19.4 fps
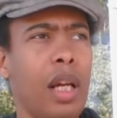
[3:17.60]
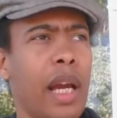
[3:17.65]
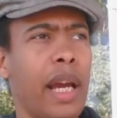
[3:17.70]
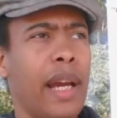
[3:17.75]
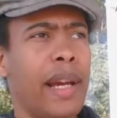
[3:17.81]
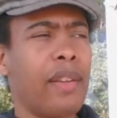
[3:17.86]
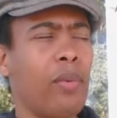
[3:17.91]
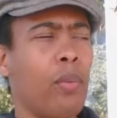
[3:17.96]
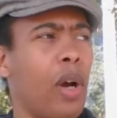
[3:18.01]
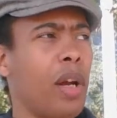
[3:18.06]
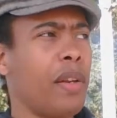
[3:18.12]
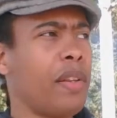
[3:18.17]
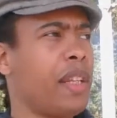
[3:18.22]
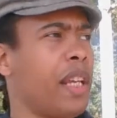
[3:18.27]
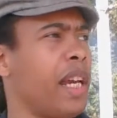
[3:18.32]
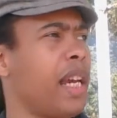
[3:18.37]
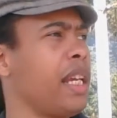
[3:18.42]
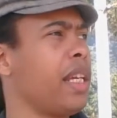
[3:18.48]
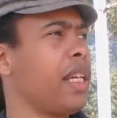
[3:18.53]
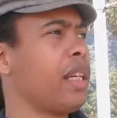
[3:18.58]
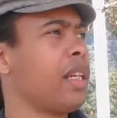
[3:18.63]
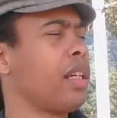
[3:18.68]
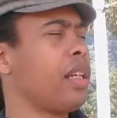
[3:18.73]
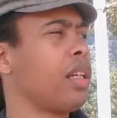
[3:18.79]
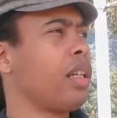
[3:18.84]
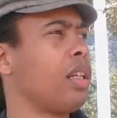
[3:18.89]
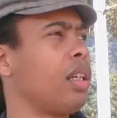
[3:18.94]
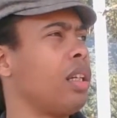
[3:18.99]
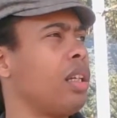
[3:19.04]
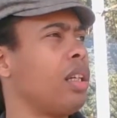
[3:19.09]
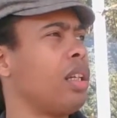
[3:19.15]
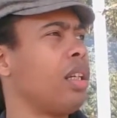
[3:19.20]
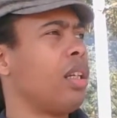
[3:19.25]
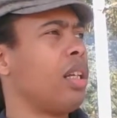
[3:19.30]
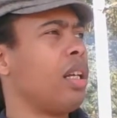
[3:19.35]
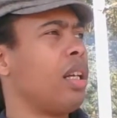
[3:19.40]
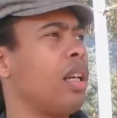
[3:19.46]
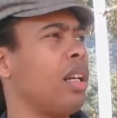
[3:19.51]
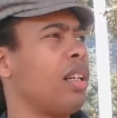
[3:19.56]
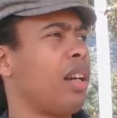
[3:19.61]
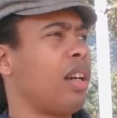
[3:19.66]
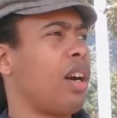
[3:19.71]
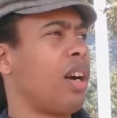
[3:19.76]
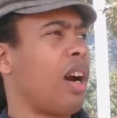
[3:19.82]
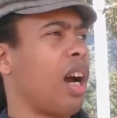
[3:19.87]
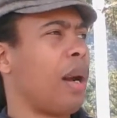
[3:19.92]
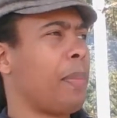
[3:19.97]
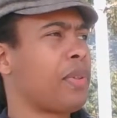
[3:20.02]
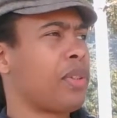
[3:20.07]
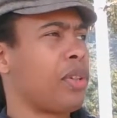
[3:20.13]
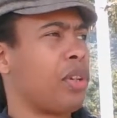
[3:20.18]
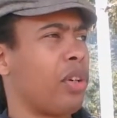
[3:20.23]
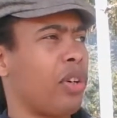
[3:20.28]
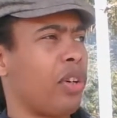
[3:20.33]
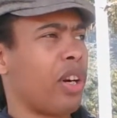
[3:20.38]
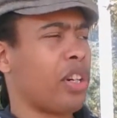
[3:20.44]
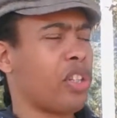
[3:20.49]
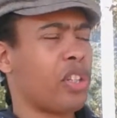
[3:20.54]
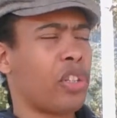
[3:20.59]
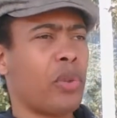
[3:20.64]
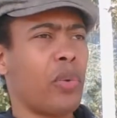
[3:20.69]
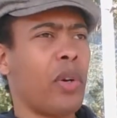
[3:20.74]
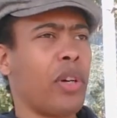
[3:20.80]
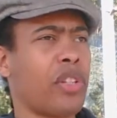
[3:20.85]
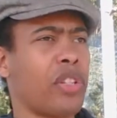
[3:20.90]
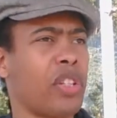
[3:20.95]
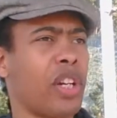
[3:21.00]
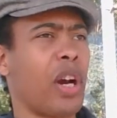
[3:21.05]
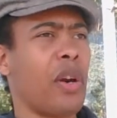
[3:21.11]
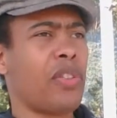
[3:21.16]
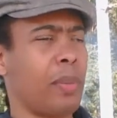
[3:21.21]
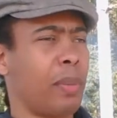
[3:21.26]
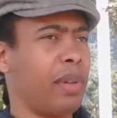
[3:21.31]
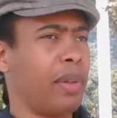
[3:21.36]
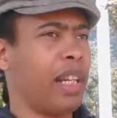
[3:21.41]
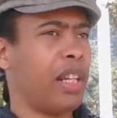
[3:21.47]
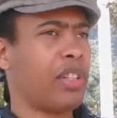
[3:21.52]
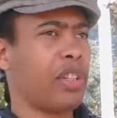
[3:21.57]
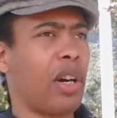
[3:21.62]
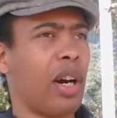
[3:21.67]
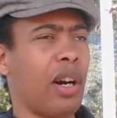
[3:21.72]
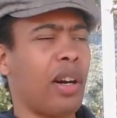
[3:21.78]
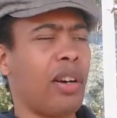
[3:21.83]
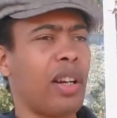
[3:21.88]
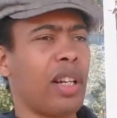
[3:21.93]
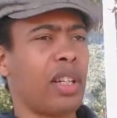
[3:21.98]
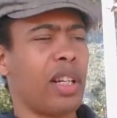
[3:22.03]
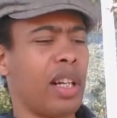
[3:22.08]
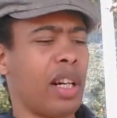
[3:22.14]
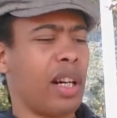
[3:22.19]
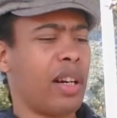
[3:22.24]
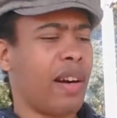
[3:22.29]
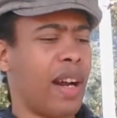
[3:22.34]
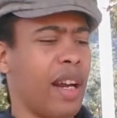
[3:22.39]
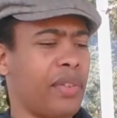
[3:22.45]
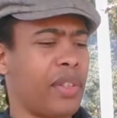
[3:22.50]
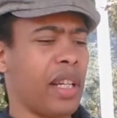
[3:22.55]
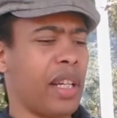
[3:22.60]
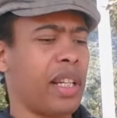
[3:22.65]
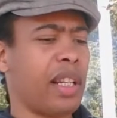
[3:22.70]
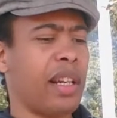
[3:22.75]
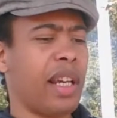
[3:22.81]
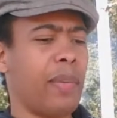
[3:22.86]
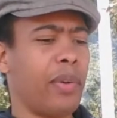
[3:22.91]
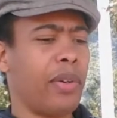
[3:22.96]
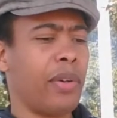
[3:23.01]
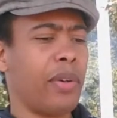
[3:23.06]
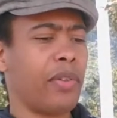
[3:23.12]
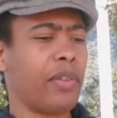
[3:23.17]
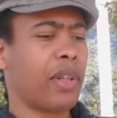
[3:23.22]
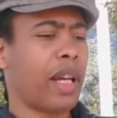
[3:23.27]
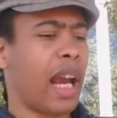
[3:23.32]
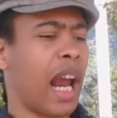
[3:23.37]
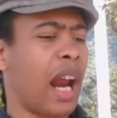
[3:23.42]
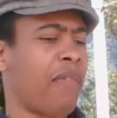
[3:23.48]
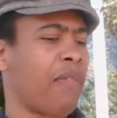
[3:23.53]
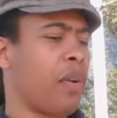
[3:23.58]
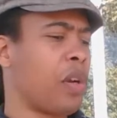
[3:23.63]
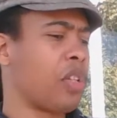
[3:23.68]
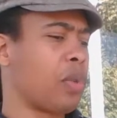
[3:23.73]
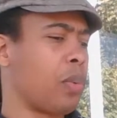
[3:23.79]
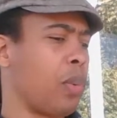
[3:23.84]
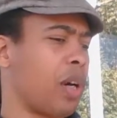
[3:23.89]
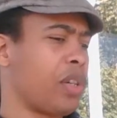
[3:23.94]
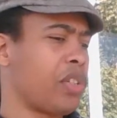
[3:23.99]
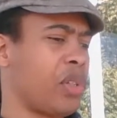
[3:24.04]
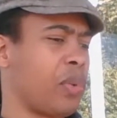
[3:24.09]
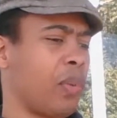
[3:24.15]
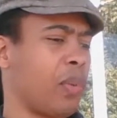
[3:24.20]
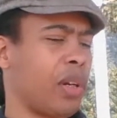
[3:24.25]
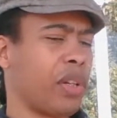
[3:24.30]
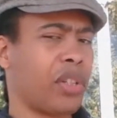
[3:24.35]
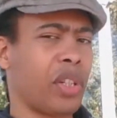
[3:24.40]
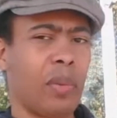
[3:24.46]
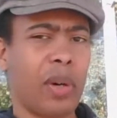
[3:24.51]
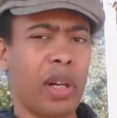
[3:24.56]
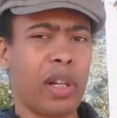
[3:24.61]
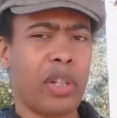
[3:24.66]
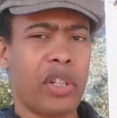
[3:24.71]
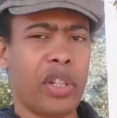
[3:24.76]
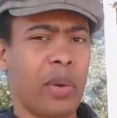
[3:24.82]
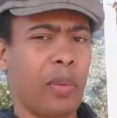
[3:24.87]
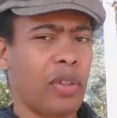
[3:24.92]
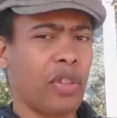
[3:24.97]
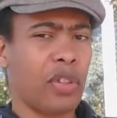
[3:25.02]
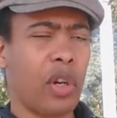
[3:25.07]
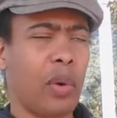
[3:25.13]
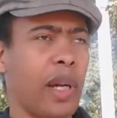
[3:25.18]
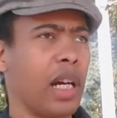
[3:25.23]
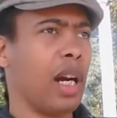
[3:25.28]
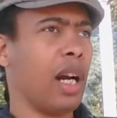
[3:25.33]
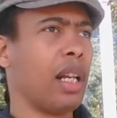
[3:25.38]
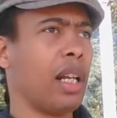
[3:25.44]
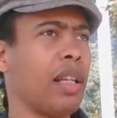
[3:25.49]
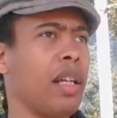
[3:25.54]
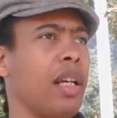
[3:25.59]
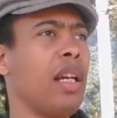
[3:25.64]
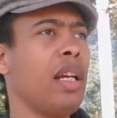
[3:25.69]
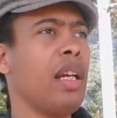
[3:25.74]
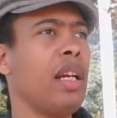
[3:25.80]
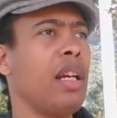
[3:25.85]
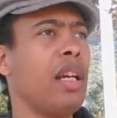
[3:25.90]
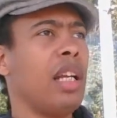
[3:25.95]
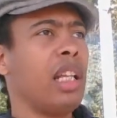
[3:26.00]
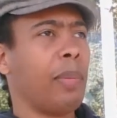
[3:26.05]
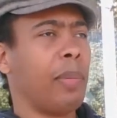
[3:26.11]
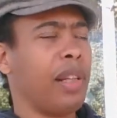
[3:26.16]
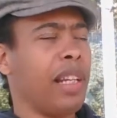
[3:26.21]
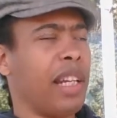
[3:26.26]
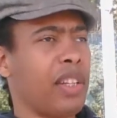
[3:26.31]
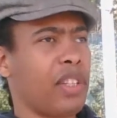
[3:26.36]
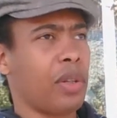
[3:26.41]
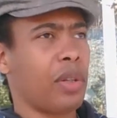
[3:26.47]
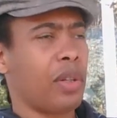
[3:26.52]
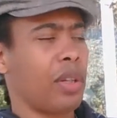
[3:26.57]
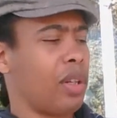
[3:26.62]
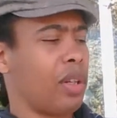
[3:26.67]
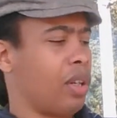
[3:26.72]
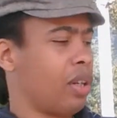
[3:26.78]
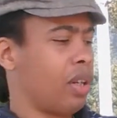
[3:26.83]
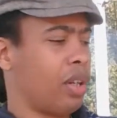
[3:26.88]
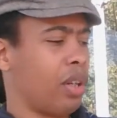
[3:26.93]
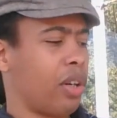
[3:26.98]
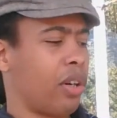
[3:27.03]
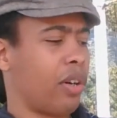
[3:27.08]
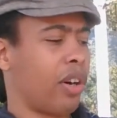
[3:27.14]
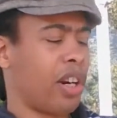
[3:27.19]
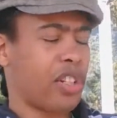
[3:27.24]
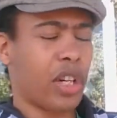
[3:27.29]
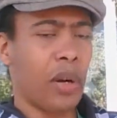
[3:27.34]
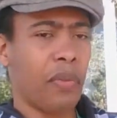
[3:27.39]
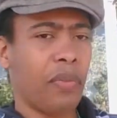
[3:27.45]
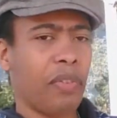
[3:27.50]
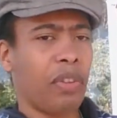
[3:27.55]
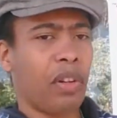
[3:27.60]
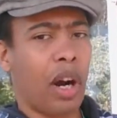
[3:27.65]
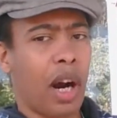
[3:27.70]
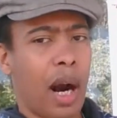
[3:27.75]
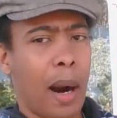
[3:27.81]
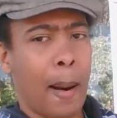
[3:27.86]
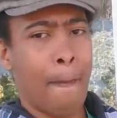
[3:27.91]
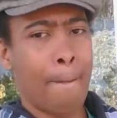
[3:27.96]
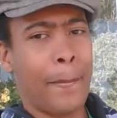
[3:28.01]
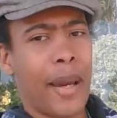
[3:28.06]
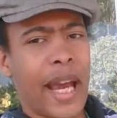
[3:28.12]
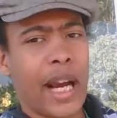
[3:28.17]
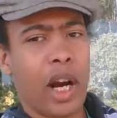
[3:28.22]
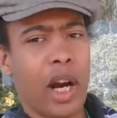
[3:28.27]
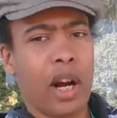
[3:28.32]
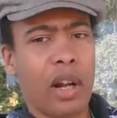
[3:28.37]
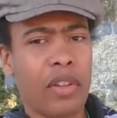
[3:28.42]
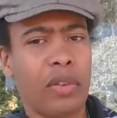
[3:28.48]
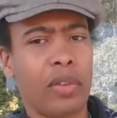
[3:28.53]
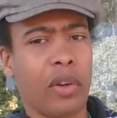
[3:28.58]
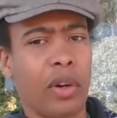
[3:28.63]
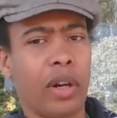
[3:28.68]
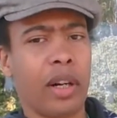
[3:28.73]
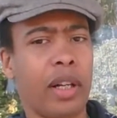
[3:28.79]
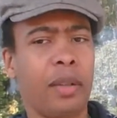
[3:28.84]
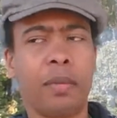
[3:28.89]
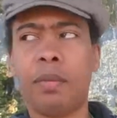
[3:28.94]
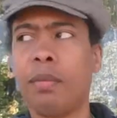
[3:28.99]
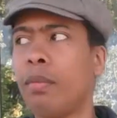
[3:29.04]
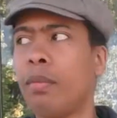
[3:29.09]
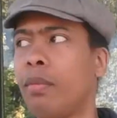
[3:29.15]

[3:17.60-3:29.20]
And one day, the cops rush towards house. The police car arrives in the neighborhood. Everyone is watching, watching, watching what's going on. The police rush out of the car, bang on the door.